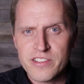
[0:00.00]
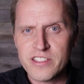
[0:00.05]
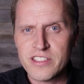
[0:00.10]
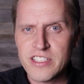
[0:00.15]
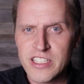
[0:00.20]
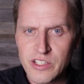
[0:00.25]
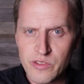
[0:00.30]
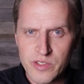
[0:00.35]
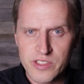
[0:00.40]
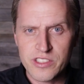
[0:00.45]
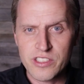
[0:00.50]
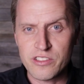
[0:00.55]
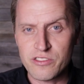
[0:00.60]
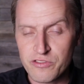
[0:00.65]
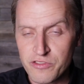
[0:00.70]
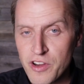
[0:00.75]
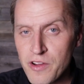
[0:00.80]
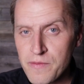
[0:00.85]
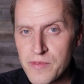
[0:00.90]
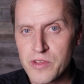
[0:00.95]
sequences
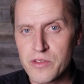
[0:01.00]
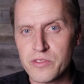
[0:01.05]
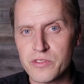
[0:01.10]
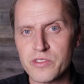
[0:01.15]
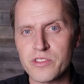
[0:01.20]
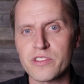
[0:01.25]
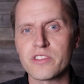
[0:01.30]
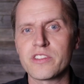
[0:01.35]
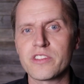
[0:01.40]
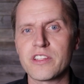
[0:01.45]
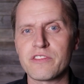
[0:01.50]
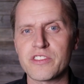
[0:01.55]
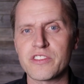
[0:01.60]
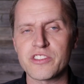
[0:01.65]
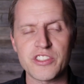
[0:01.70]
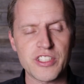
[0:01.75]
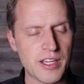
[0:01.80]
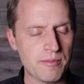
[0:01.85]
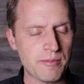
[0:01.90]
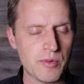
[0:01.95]
from those
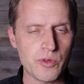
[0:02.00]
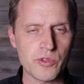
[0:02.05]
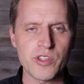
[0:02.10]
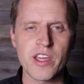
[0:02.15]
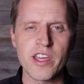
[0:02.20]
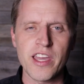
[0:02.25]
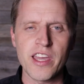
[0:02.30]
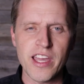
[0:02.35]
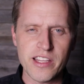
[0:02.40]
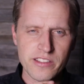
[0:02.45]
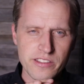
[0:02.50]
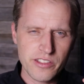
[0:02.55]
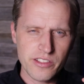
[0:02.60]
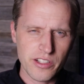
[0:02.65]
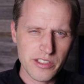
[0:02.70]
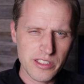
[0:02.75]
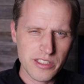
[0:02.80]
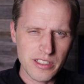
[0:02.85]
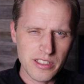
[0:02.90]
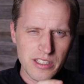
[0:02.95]
different samples and
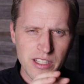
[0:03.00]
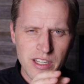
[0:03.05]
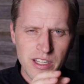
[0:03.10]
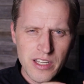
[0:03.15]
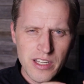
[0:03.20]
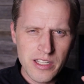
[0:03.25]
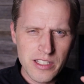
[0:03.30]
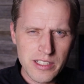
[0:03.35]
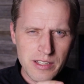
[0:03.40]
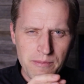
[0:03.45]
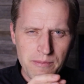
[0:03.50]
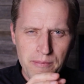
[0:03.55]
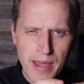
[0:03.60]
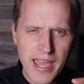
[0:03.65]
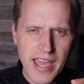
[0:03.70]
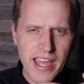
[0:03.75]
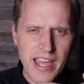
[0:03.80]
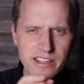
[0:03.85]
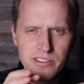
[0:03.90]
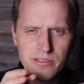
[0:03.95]
start to
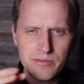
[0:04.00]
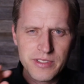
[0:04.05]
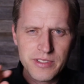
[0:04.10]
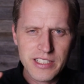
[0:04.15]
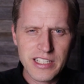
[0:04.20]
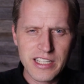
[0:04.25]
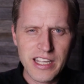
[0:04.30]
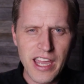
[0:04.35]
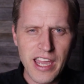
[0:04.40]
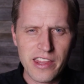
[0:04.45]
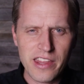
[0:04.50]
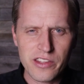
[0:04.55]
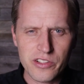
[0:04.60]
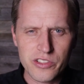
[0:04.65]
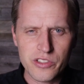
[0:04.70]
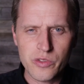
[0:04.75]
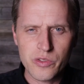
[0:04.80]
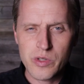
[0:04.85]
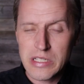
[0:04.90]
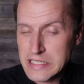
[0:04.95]
patch them together
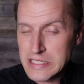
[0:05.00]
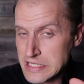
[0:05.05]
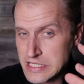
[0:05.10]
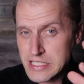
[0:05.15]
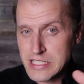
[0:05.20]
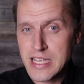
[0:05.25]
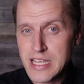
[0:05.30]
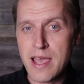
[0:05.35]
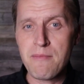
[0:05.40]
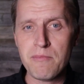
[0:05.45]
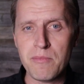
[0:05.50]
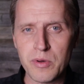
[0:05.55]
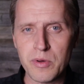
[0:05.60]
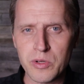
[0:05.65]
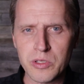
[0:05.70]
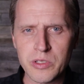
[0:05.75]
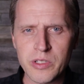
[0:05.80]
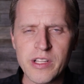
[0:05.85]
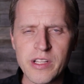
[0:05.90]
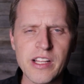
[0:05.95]
to
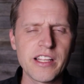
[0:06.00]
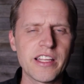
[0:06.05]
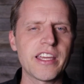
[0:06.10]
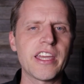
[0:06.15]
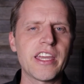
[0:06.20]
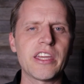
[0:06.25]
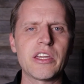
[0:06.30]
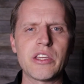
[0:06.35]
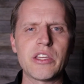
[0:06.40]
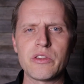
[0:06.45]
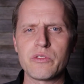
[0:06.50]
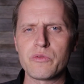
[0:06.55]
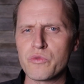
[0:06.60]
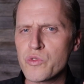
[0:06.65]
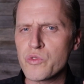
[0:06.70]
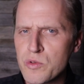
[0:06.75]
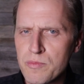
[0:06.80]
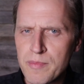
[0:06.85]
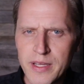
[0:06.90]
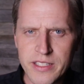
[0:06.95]
assemble a
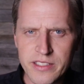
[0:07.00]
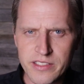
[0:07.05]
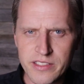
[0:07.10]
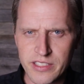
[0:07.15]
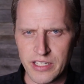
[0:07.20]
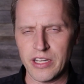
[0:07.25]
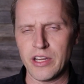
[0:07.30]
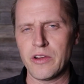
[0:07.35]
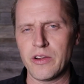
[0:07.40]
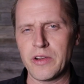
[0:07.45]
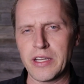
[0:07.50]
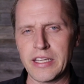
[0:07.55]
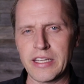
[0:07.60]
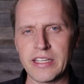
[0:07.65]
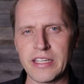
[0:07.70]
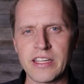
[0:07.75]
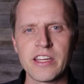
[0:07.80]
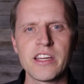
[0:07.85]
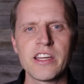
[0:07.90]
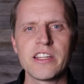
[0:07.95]

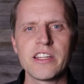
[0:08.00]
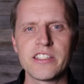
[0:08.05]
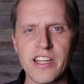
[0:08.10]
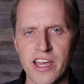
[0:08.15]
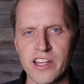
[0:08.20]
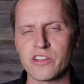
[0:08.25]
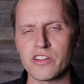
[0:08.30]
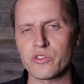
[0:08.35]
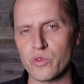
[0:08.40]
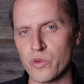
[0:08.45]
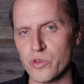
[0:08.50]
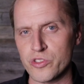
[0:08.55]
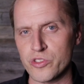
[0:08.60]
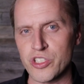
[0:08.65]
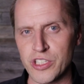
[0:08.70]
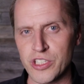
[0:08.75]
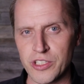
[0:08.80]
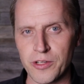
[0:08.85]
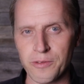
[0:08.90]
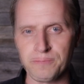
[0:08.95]
rudimentary dinosaur
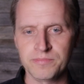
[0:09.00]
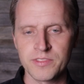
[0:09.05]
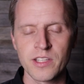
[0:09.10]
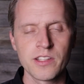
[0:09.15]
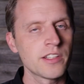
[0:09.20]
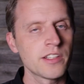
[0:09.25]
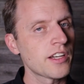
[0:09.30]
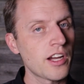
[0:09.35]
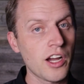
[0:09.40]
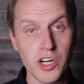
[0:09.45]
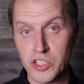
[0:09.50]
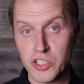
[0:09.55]
genome. Our